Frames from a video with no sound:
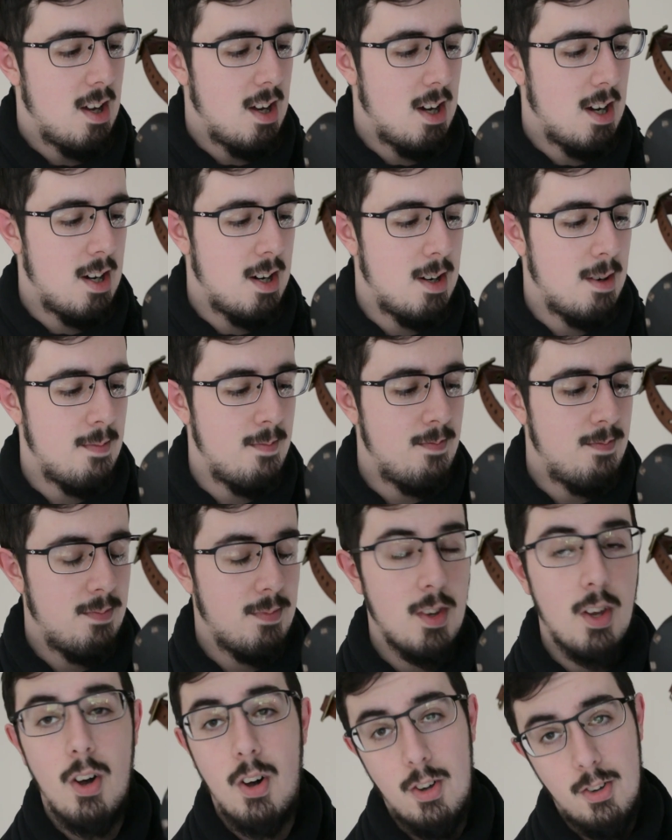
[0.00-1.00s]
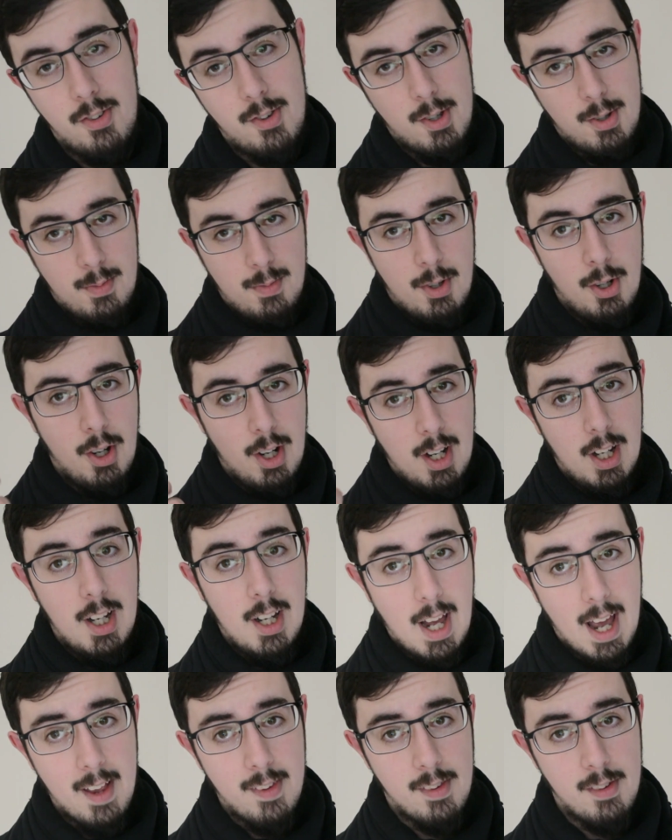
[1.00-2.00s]
Also, you're going to
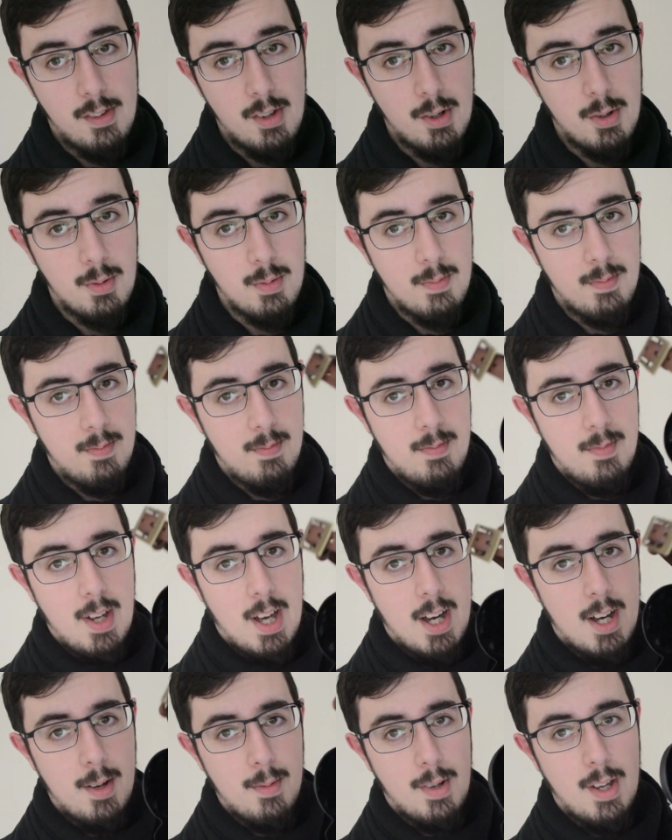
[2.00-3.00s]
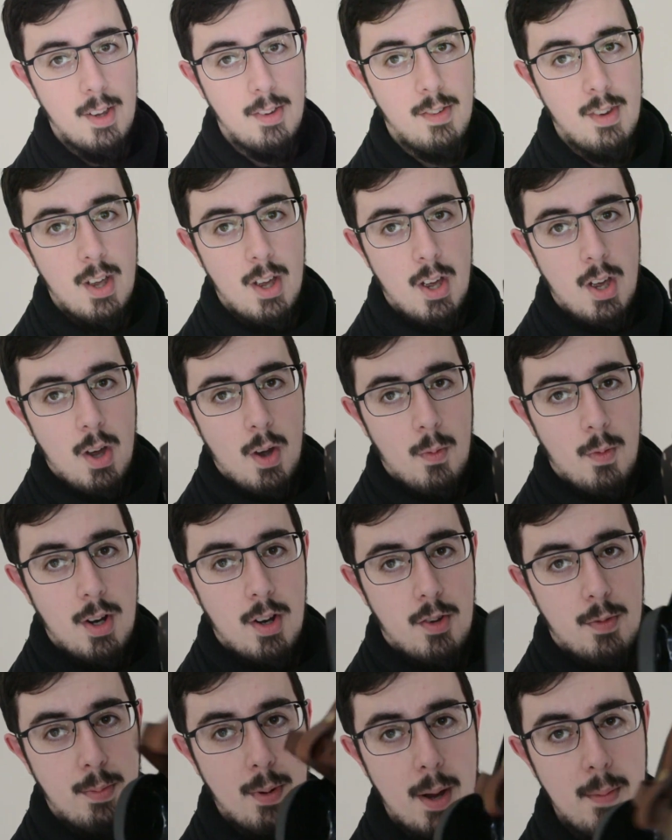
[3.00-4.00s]
need acetone, because when
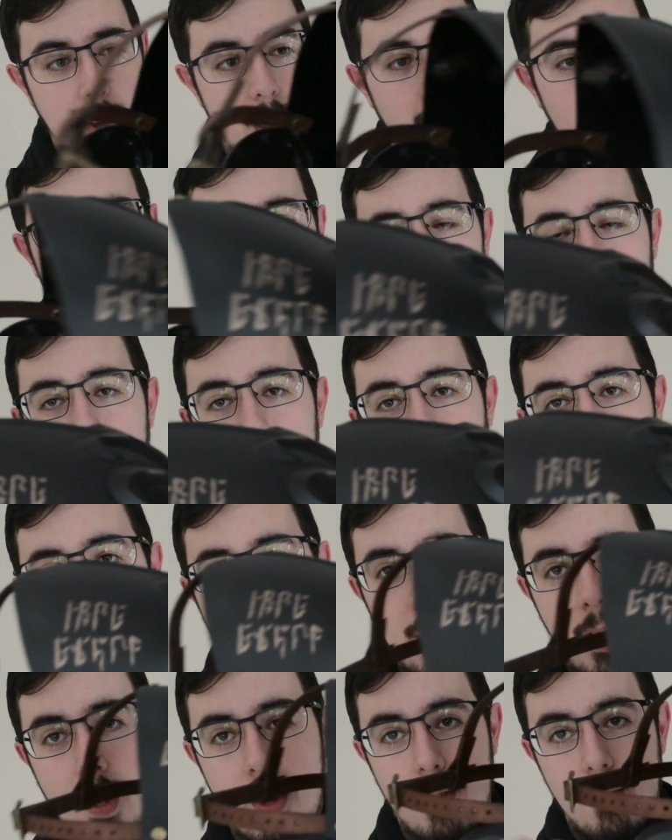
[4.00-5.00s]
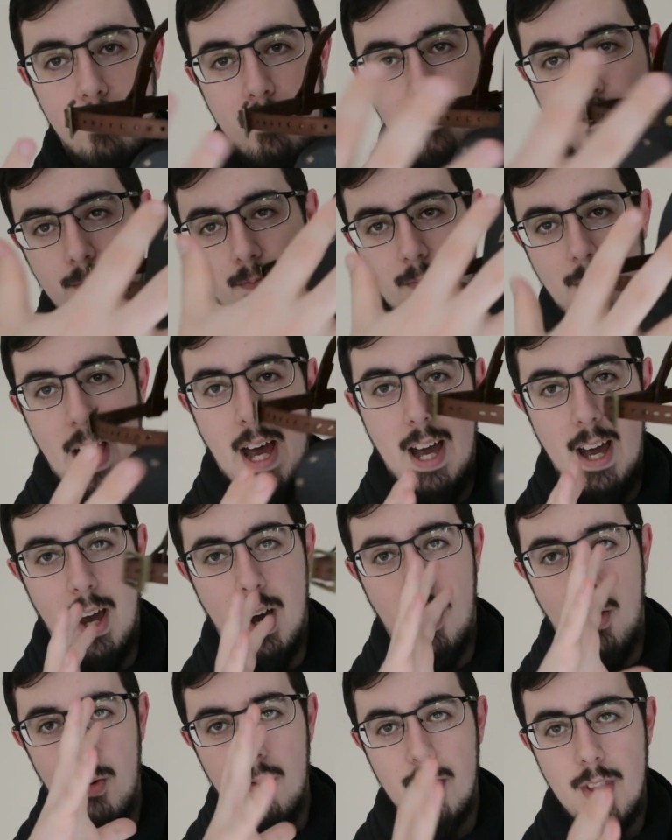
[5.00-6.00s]
you're spray painting it, just because of
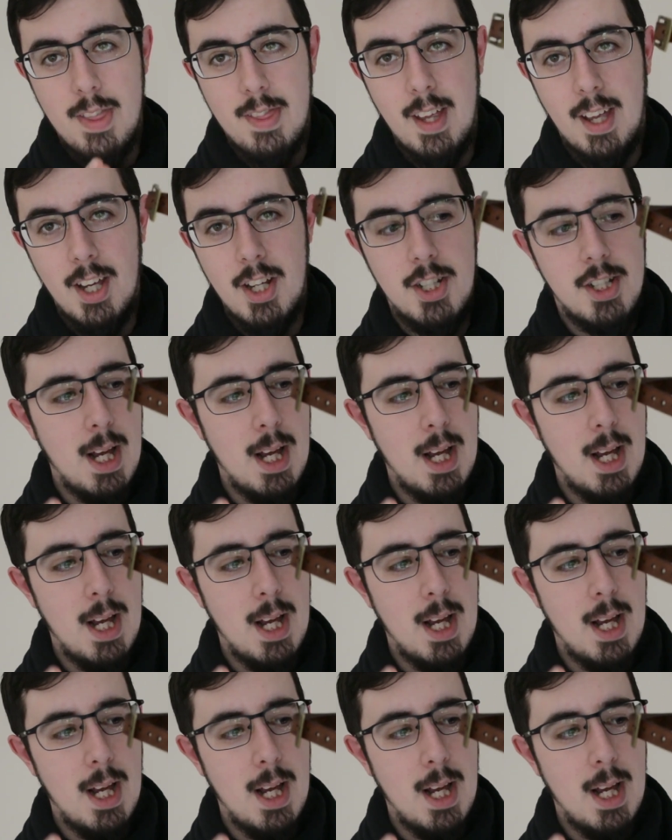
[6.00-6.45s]
how the thing is